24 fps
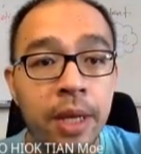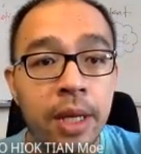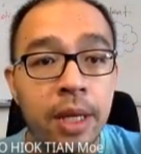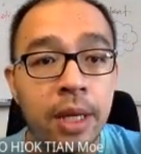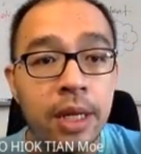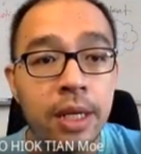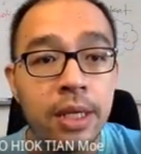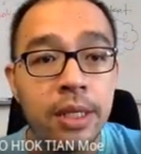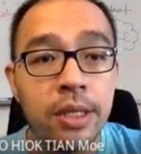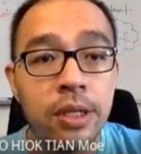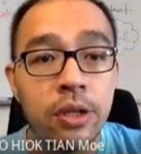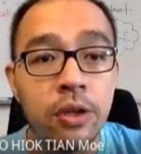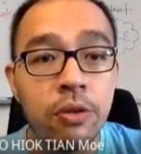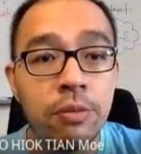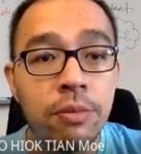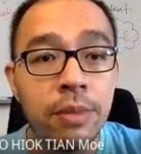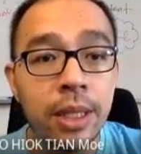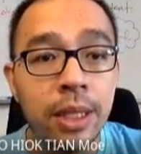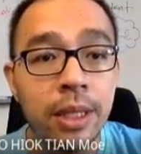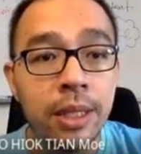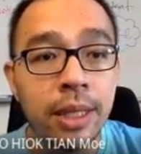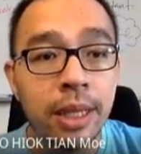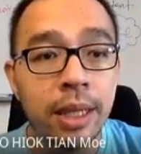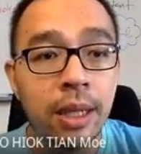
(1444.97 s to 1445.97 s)
Assuming
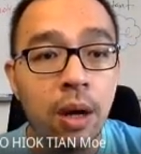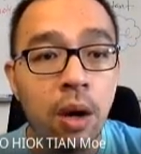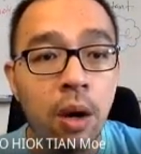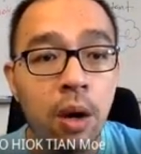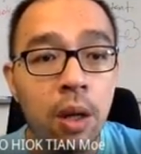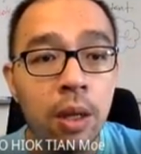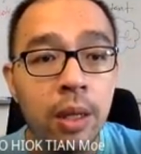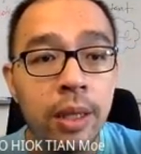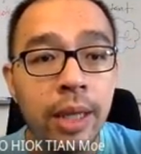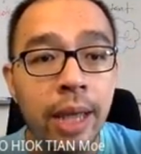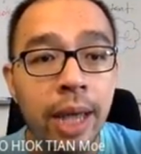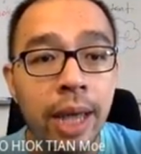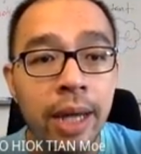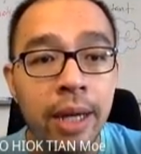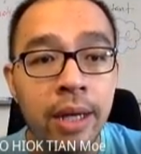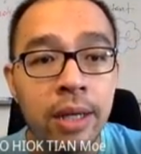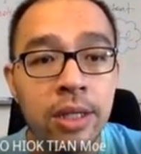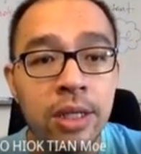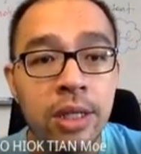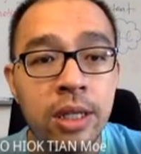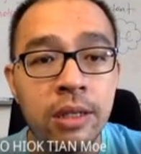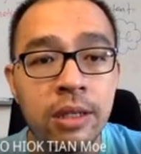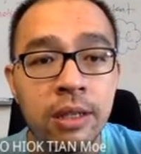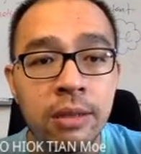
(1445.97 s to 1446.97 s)
that all the
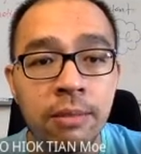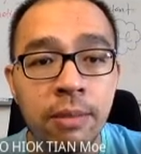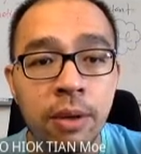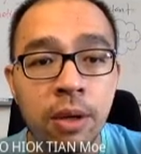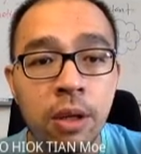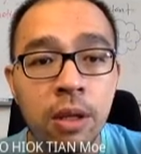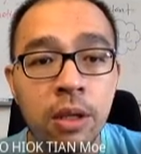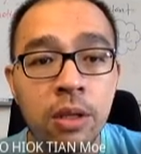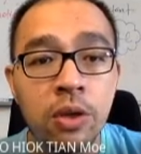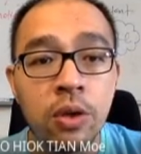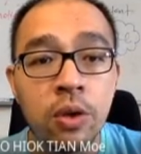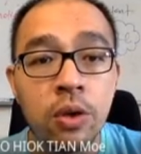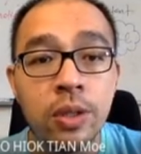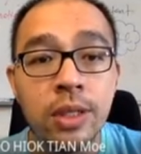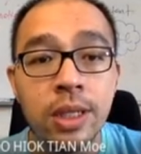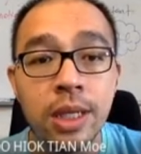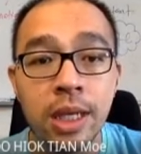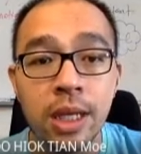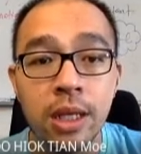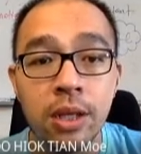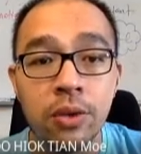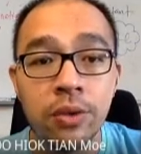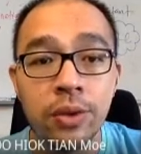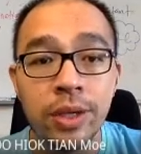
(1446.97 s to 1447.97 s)
energy of the ball goes
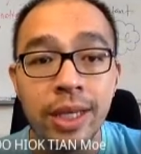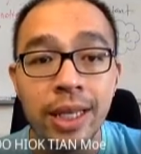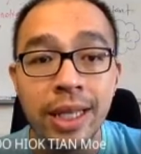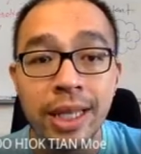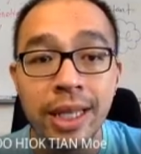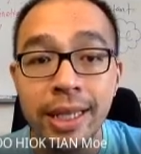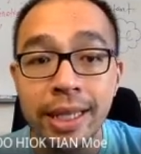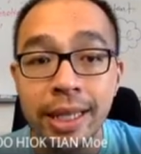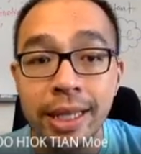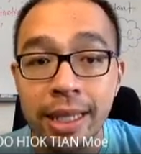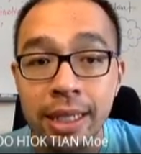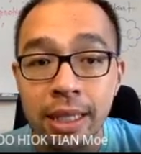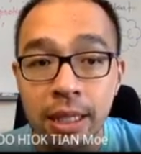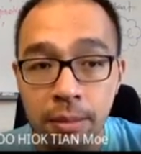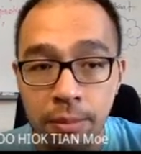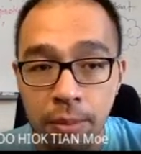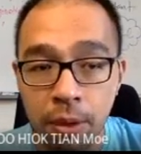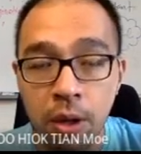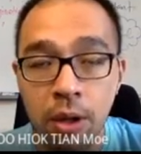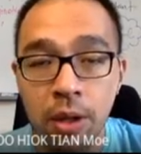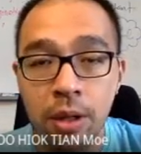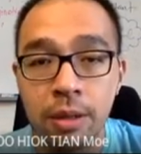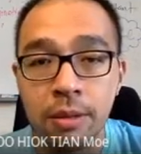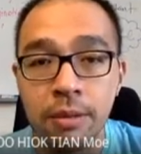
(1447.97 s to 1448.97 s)
into heating the
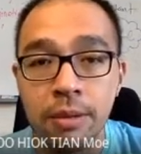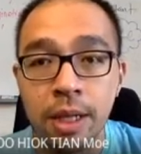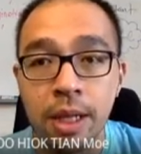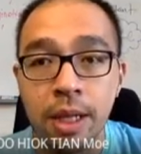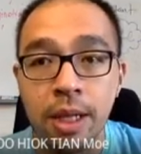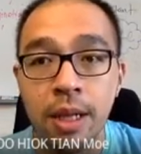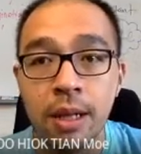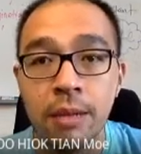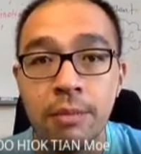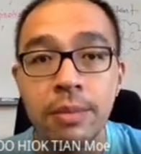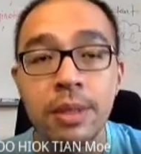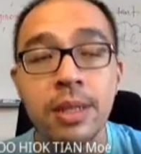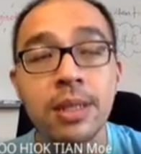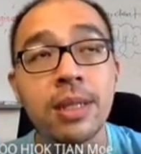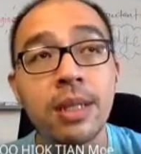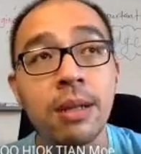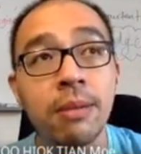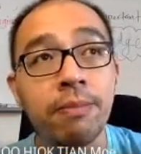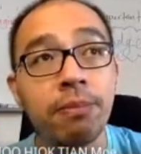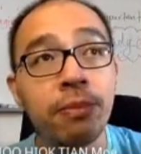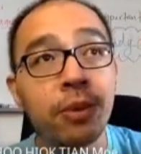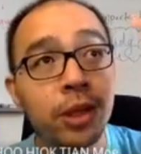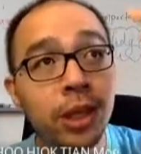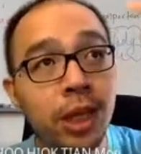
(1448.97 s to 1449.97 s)
ball, means the
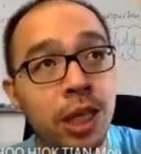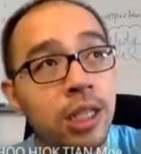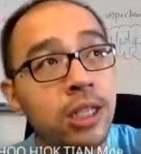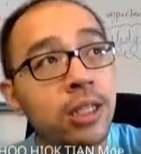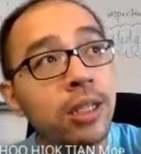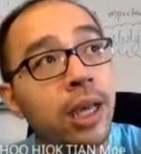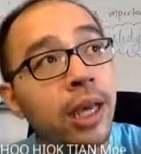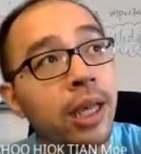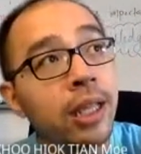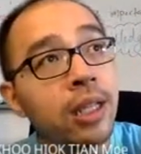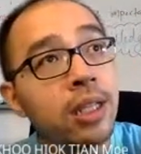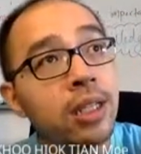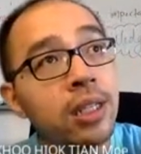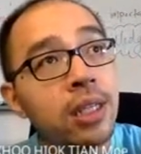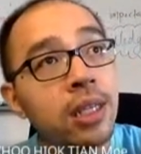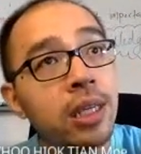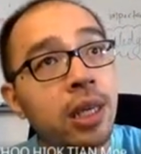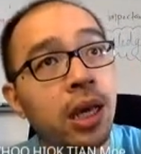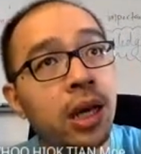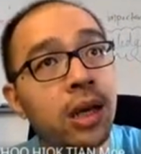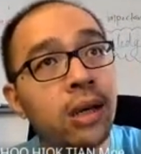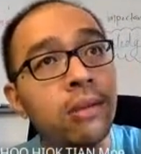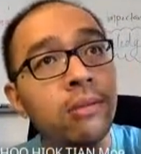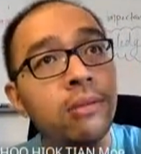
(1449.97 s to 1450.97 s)
potential energy
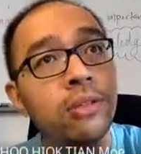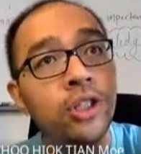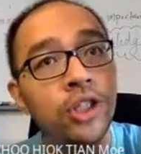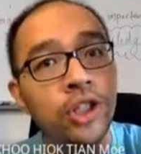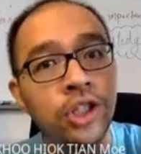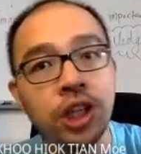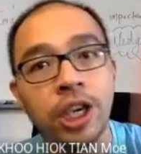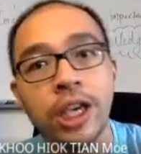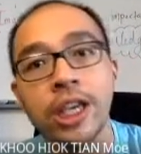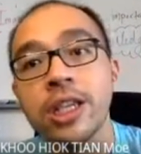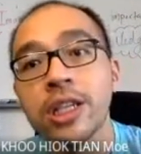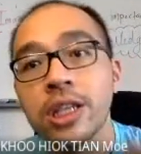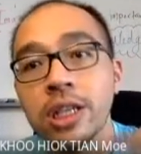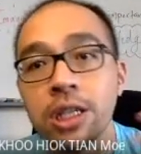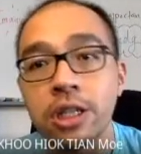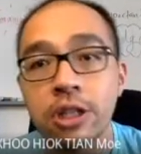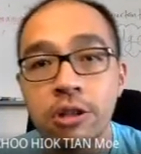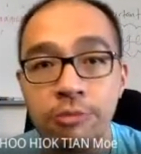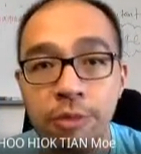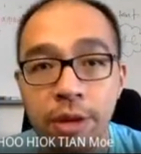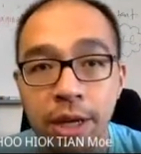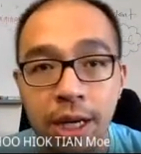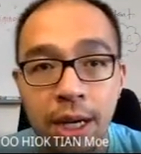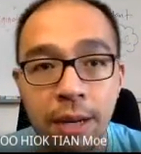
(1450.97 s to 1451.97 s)
changes to
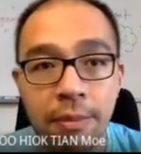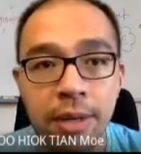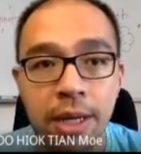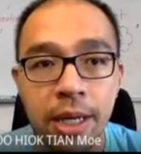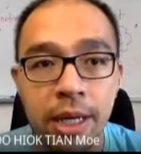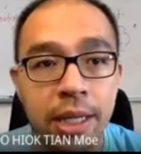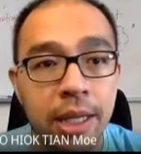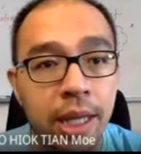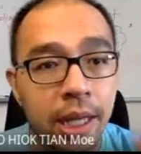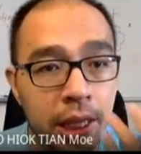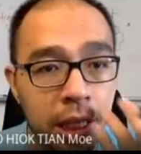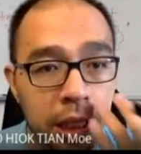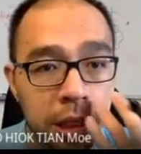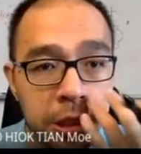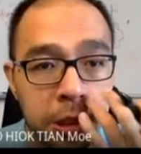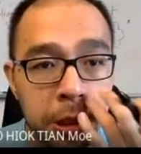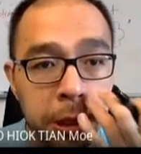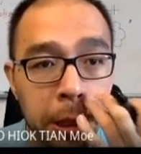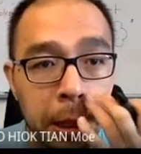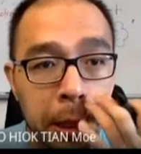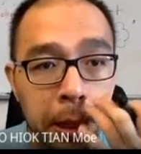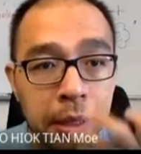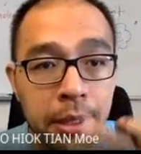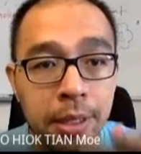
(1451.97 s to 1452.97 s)
become heat energy.
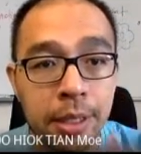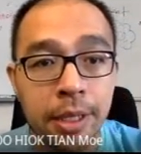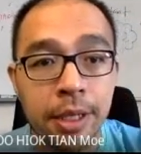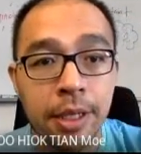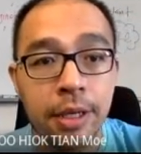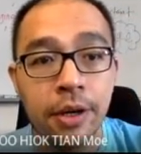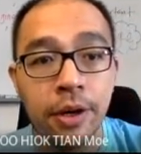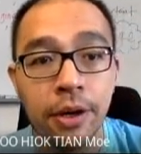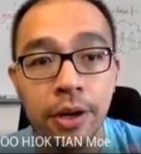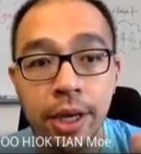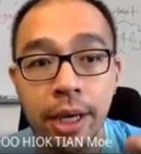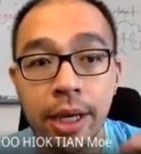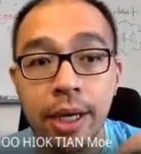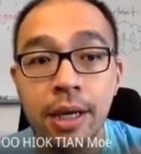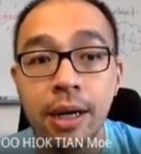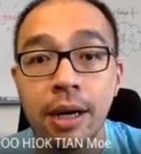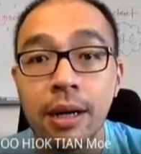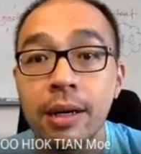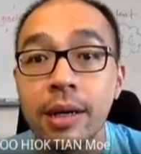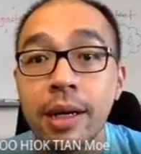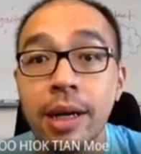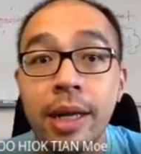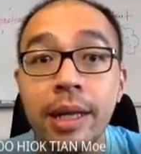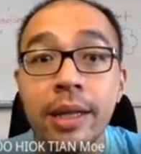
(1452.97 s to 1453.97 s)
Okay,
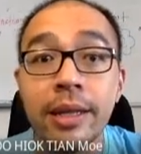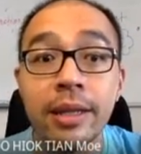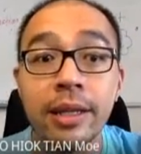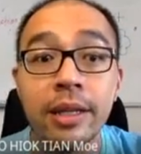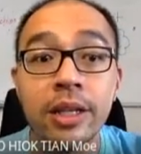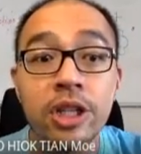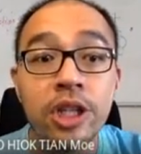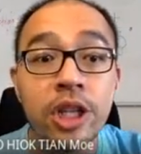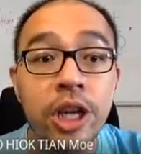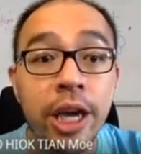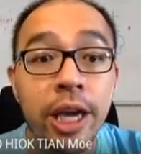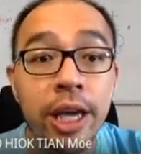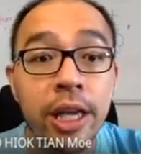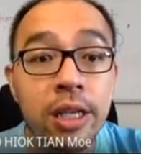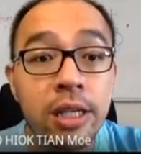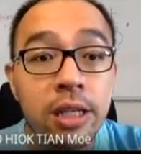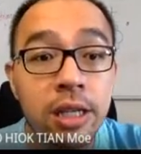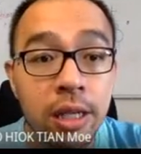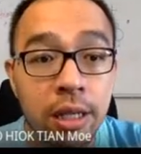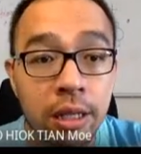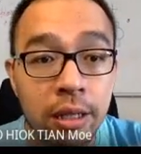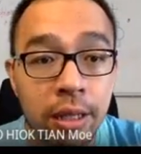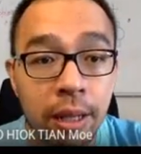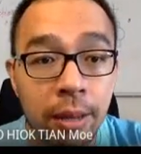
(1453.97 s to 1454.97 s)
calculate the change
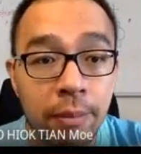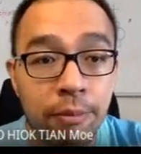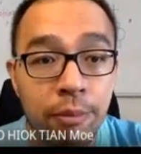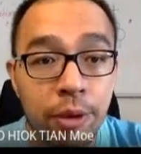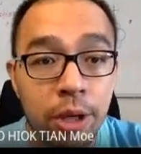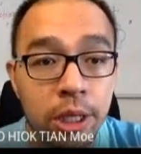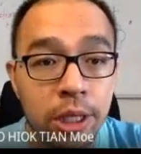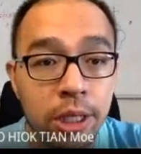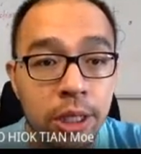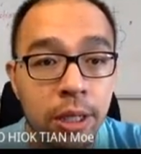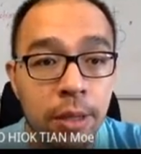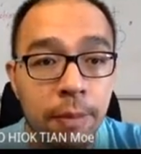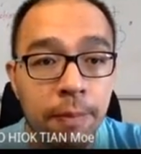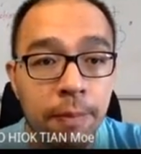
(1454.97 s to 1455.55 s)
in temperature.